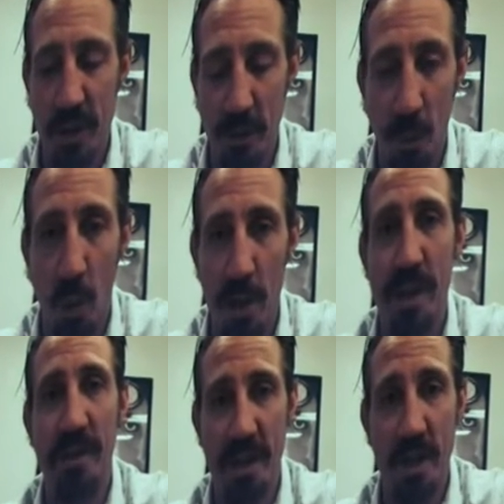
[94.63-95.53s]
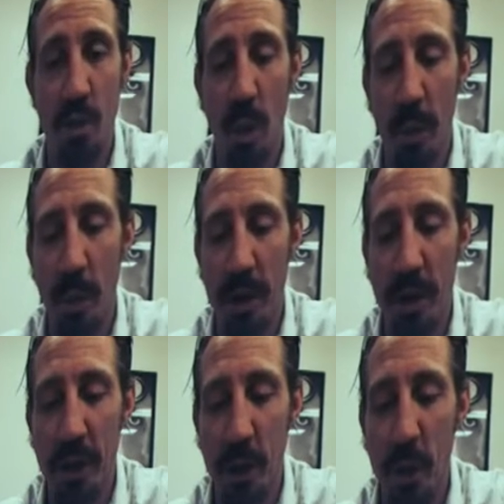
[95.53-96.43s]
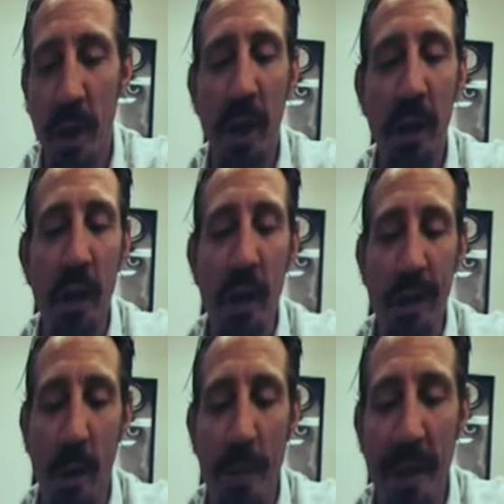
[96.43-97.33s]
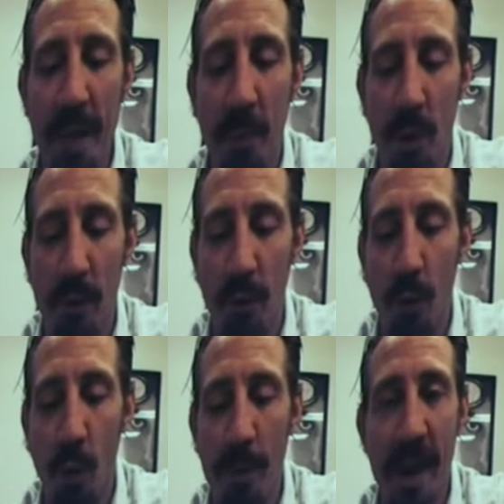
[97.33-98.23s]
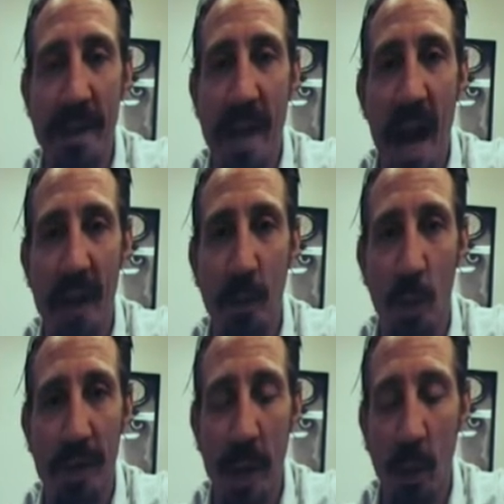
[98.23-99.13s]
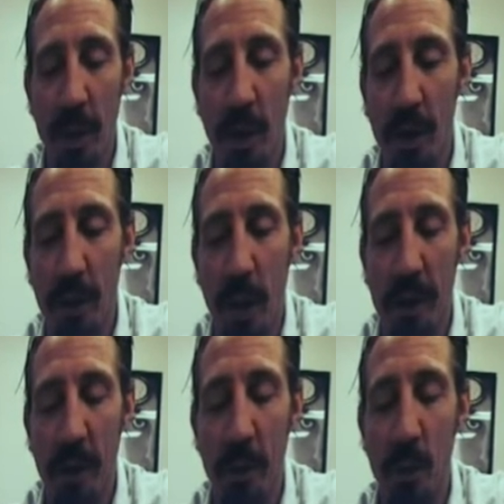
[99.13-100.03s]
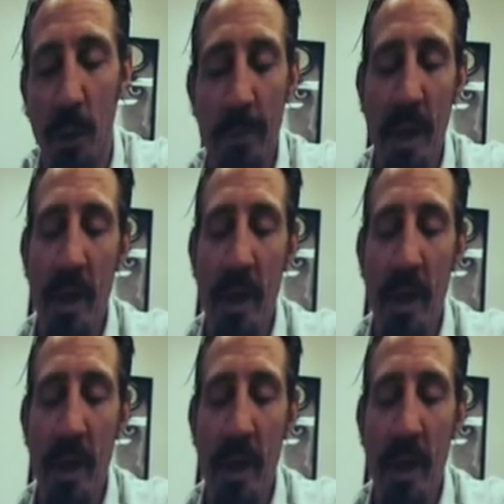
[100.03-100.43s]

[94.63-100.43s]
the support, this is what we want you to do. So I became part of a 4-man task force that went onto the ground to Kabul.